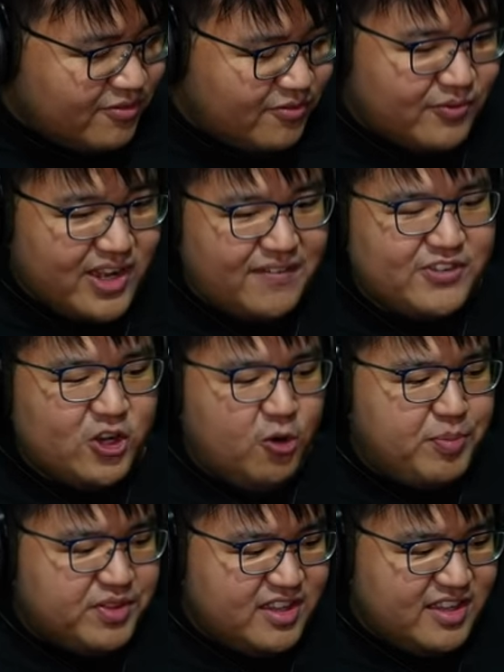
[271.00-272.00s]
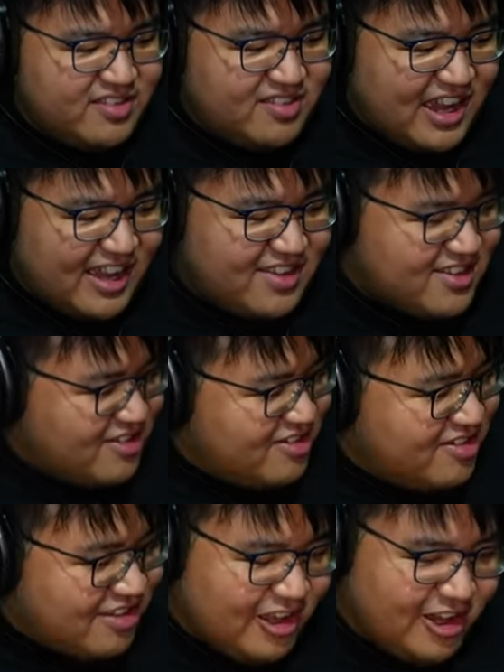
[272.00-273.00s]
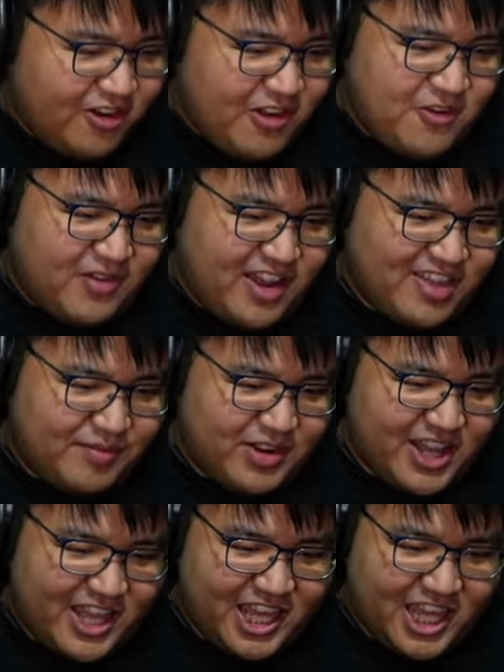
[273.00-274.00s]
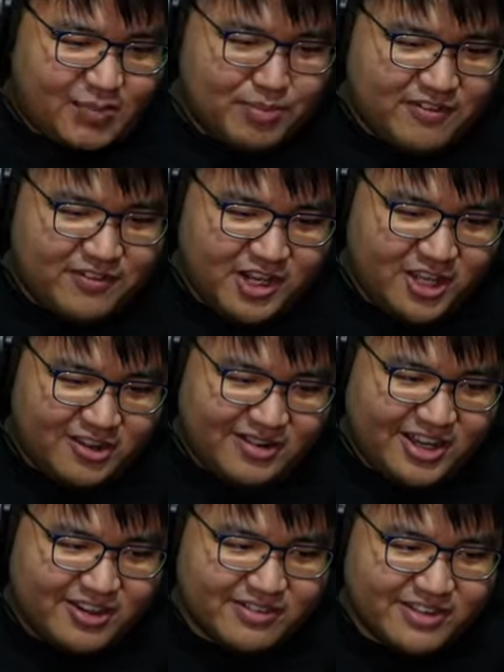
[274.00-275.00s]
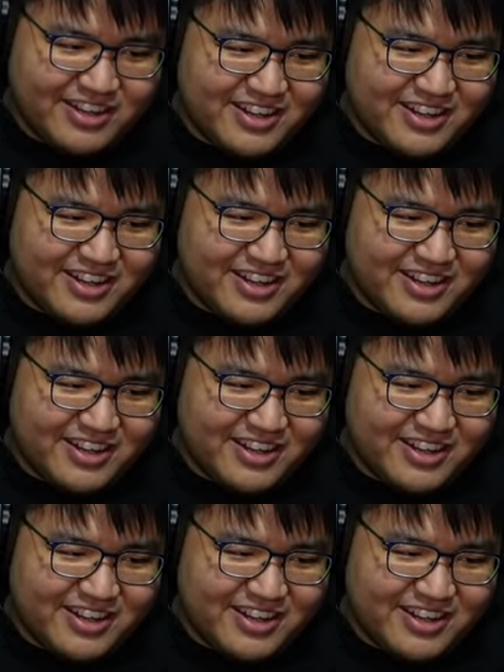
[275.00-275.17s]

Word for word: We have to open these nice and slow, otherwise I'm not gonna get my video out of it.